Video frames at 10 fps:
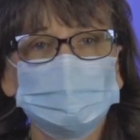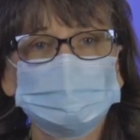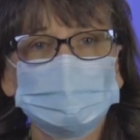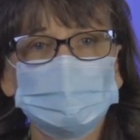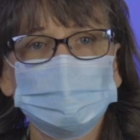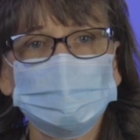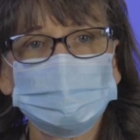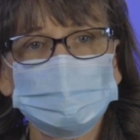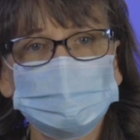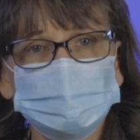download
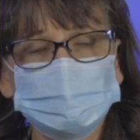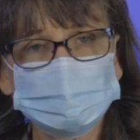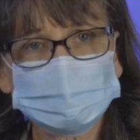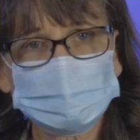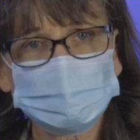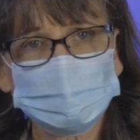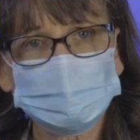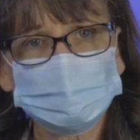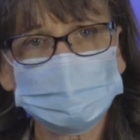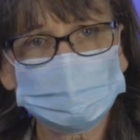the free stay
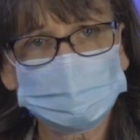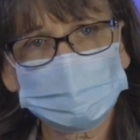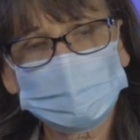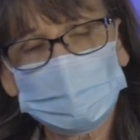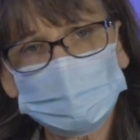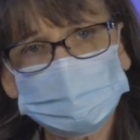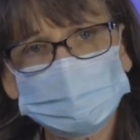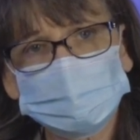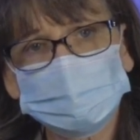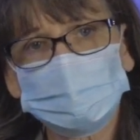form and fill it
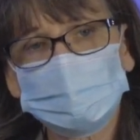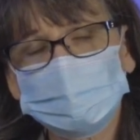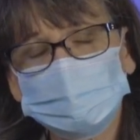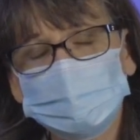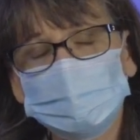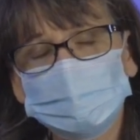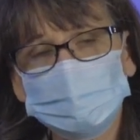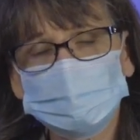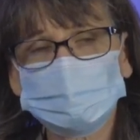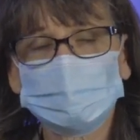out and hand
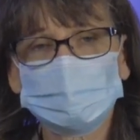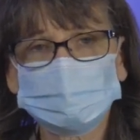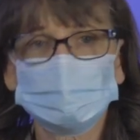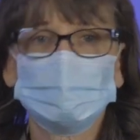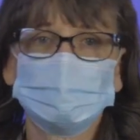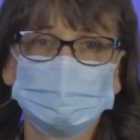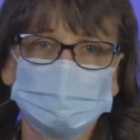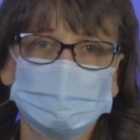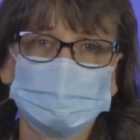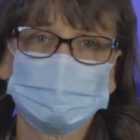it in to us, and I'll make
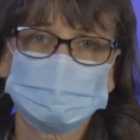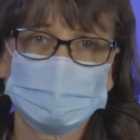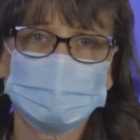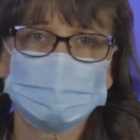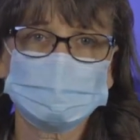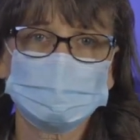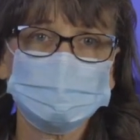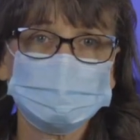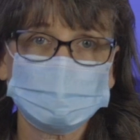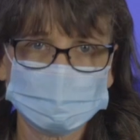sure that those camps
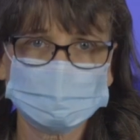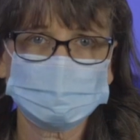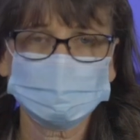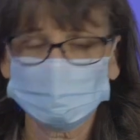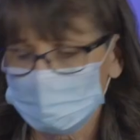don't charge you